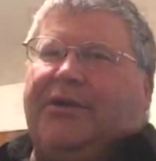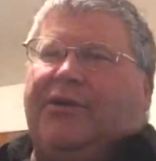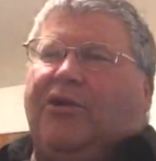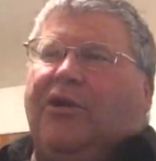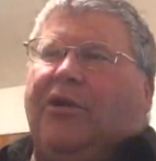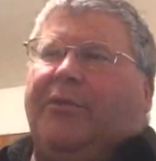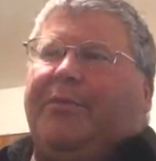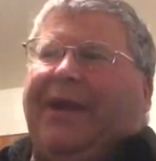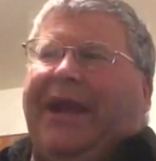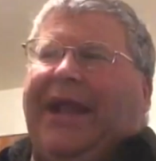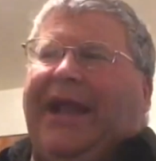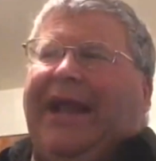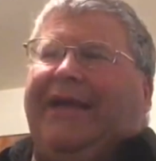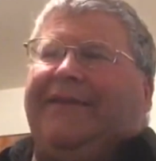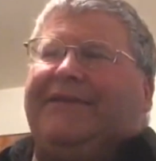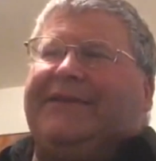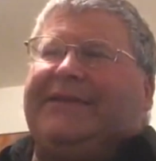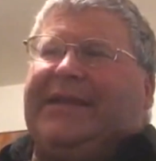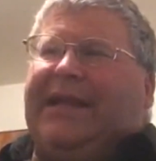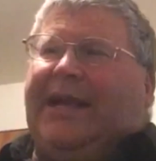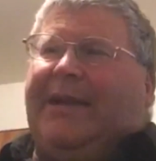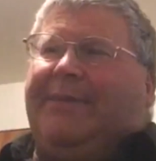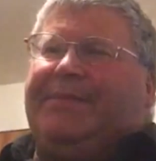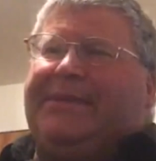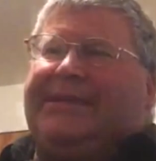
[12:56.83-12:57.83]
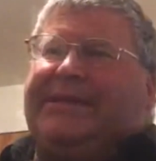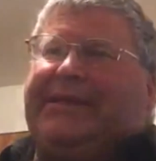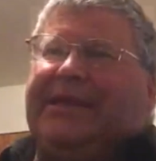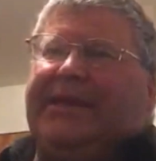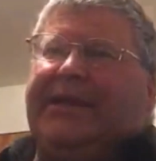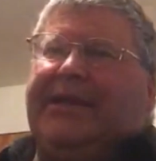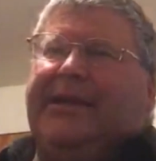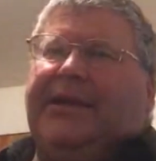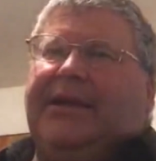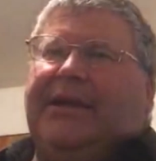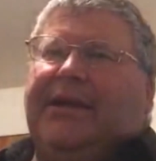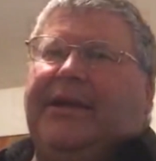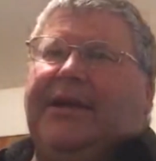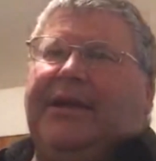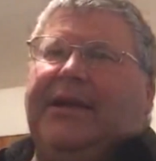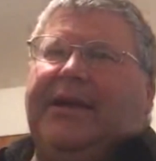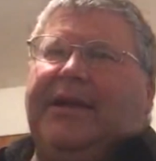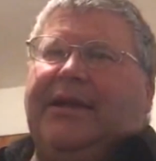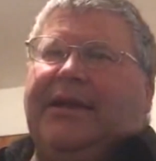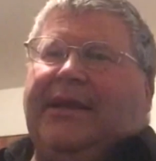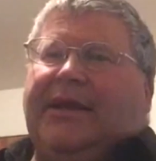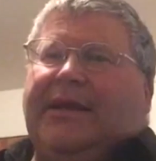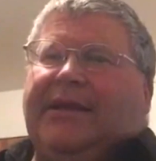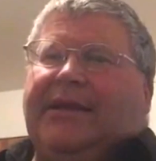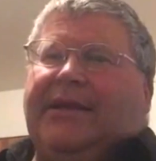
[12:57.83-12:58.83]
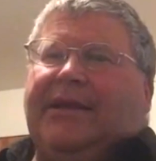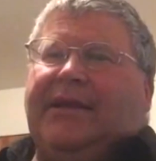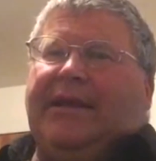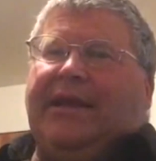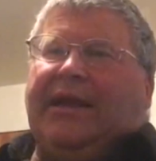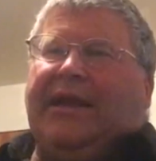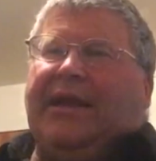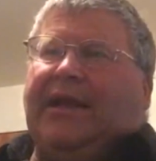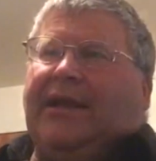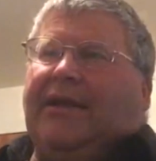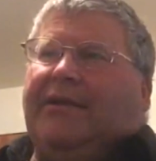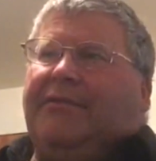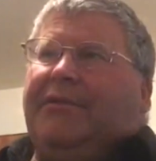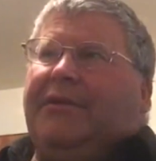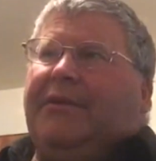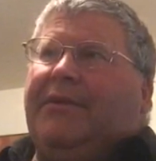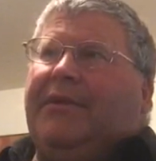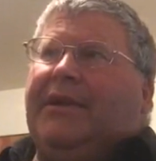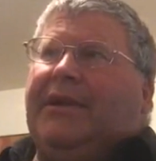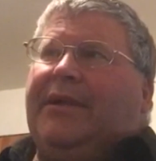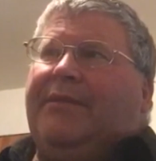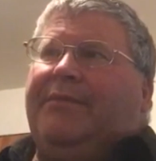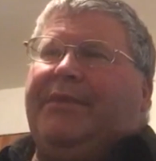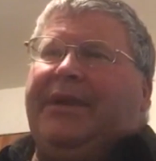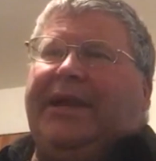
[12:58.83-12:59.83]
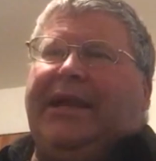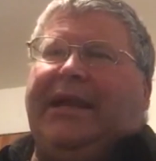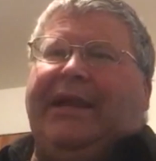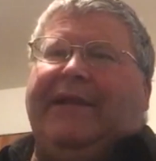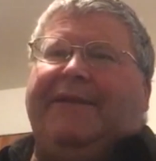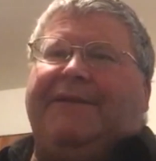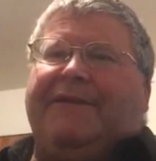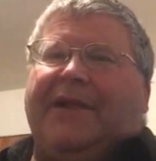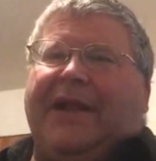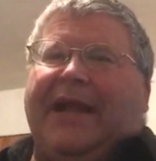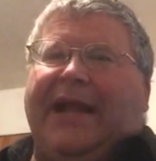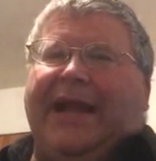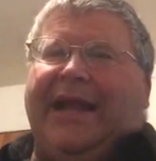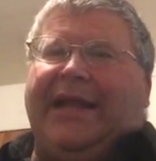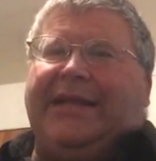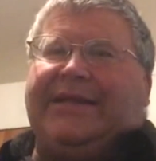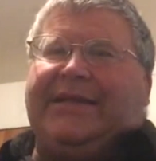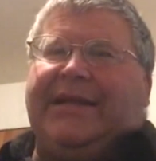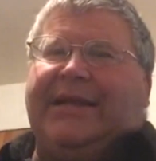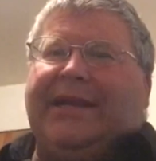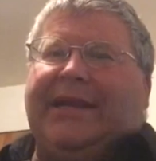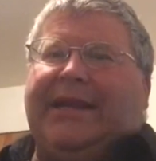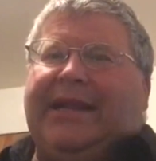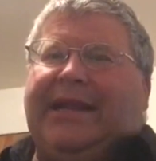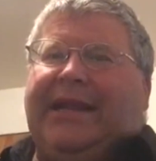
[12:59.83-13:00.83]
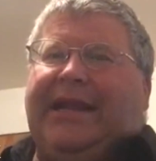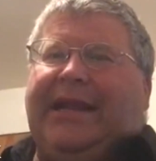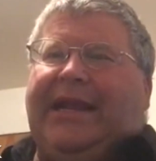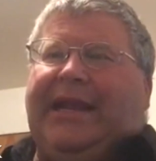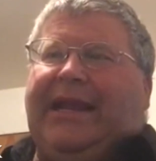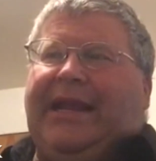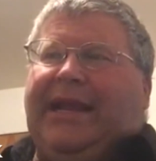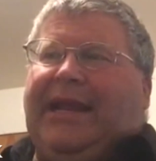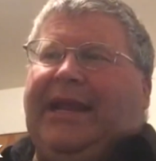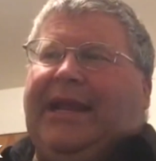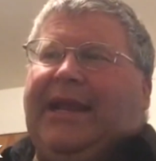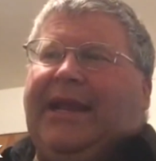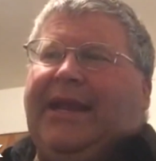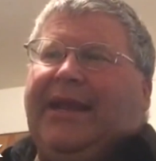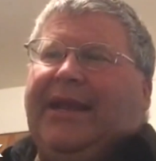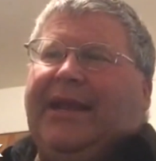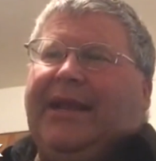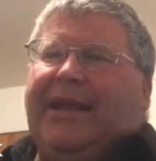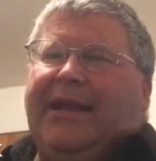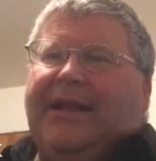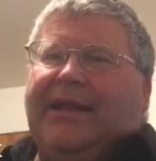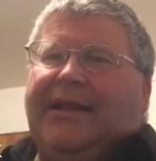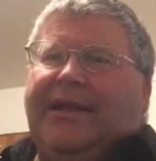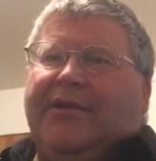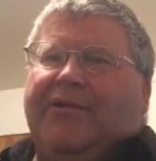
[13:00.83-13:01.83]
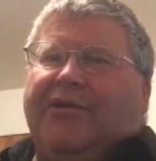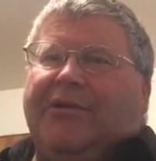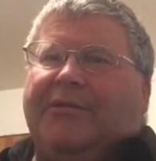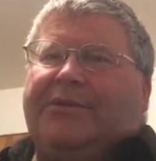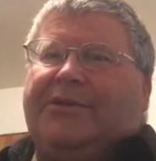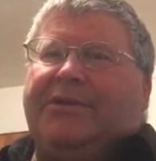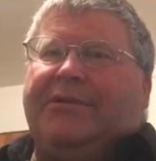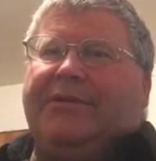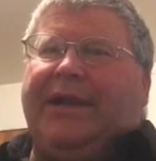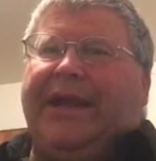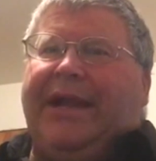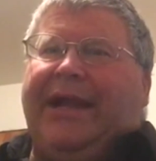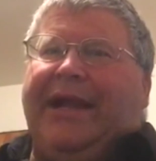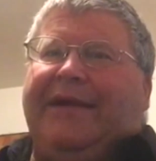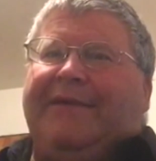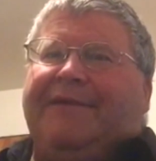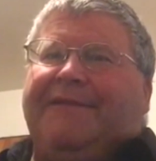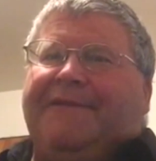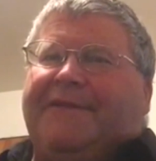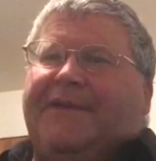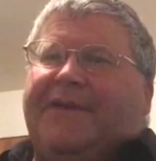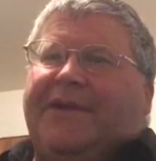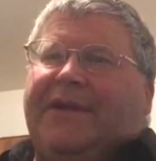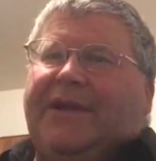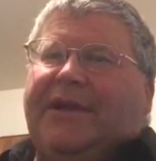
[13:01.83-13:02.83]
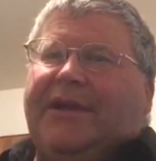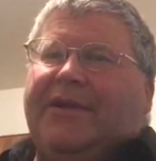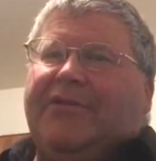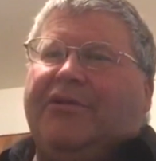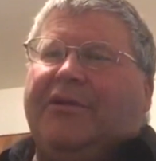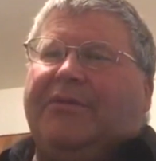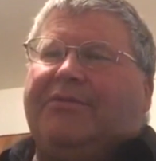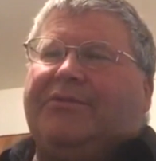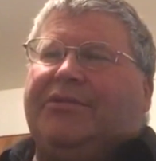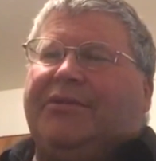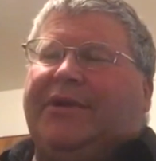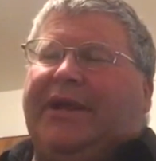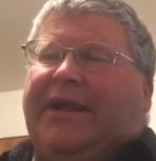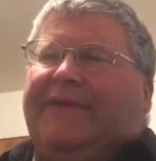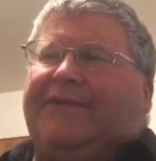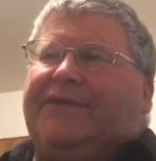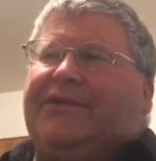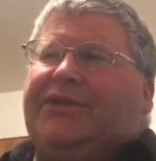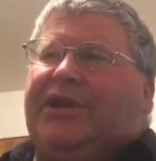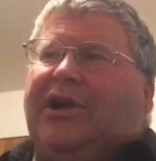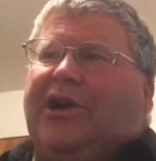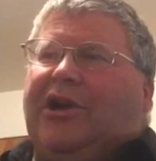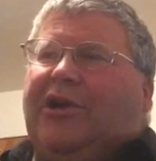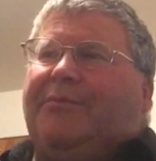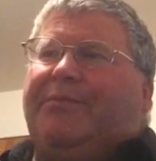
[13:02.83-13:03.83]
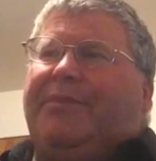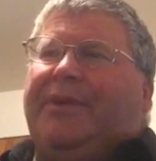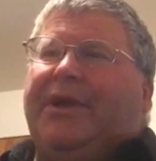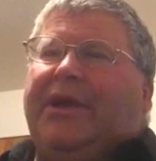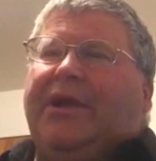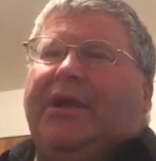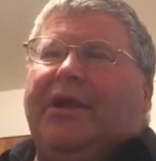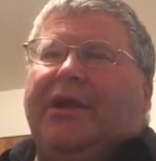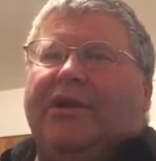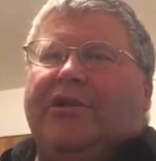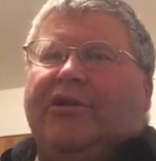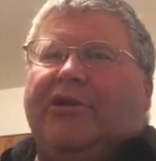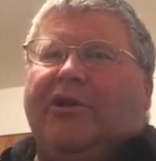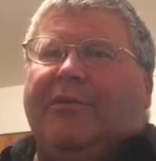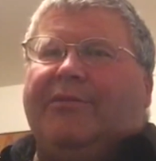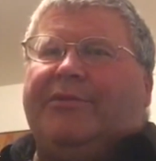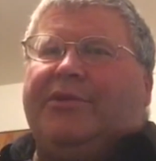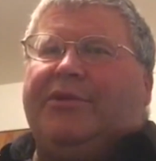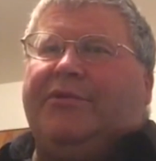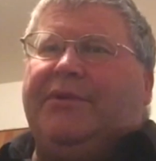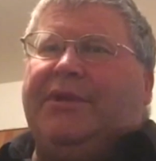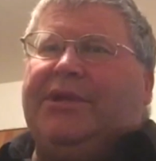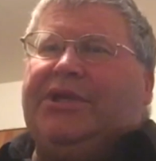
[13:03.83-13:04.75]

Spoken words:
Go up half steps with the E flat, E, and go up to an F, go up to an F sharp, go up to a